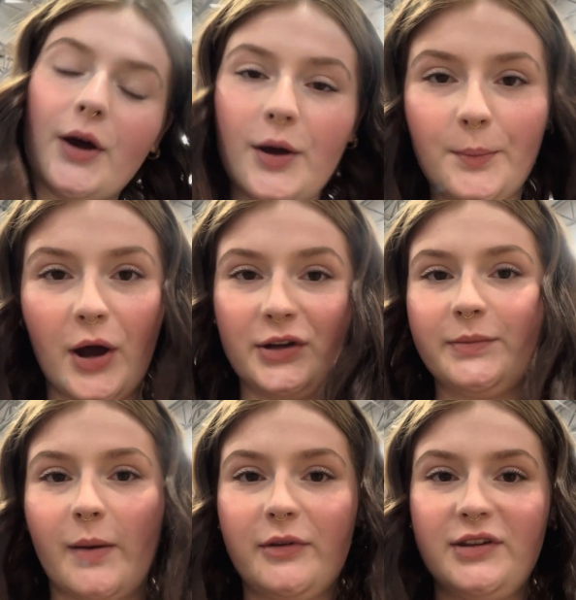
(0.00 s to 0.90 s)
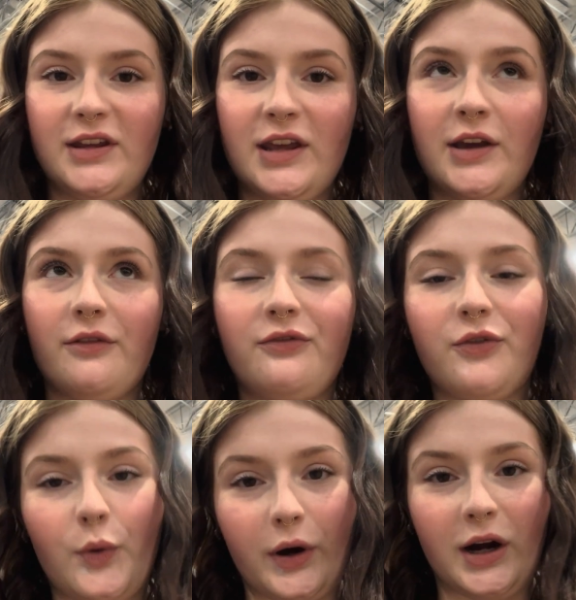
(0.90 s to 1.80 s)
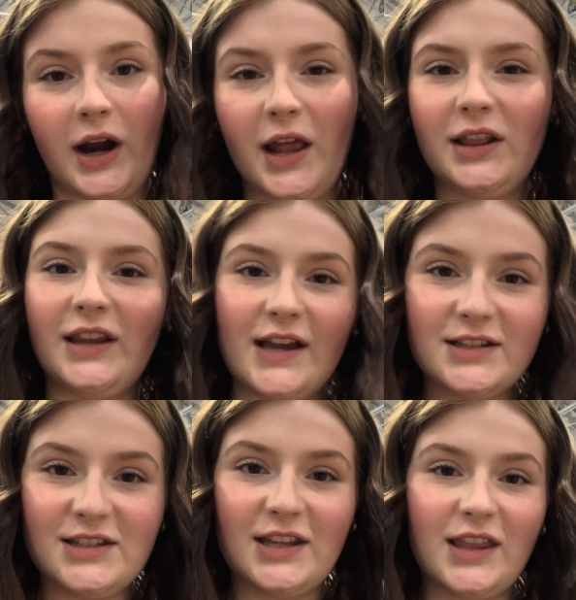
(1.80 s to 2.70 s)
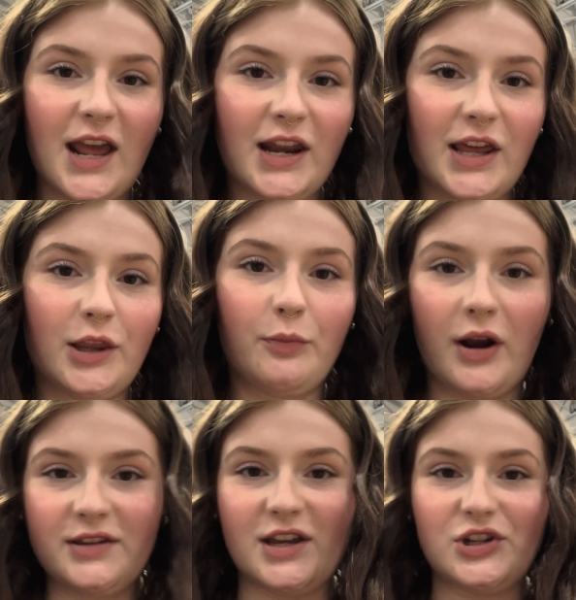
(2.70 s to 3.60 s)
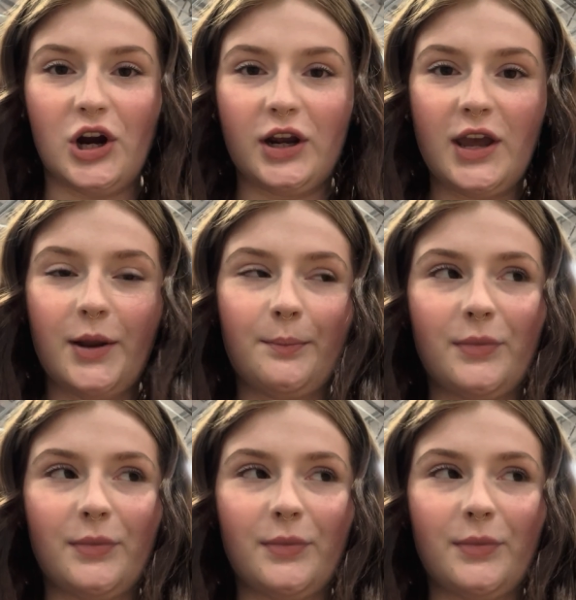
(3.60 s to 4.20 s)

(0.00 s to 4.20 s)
bottled bubble tea for less than the price at Target,